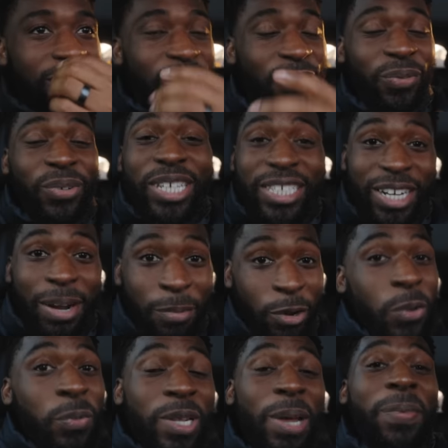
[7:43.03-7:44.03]
the reason I'm
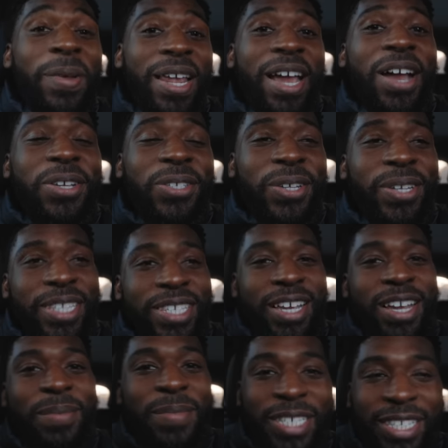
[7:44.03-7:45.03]
cooped up in the house all the
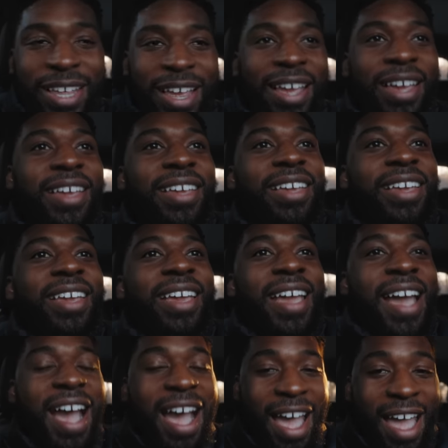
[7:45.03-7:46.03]
time is that
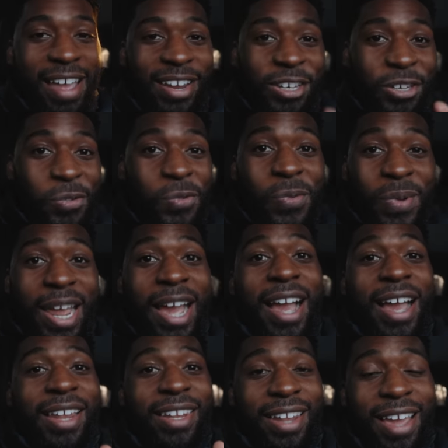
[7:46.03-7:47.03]
I do
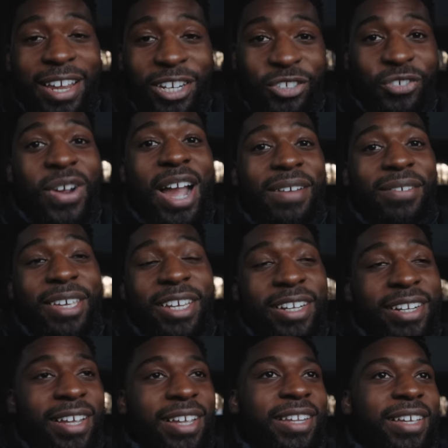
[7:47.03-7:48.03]
not like driving
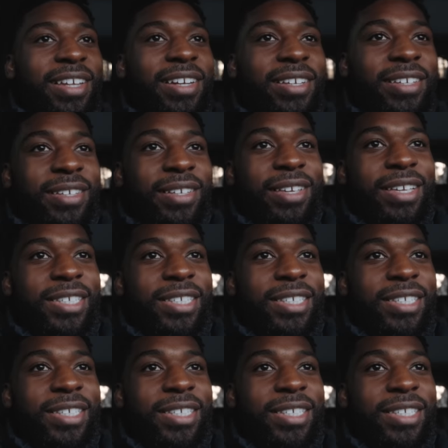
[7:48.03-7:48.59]
here in Atlanta.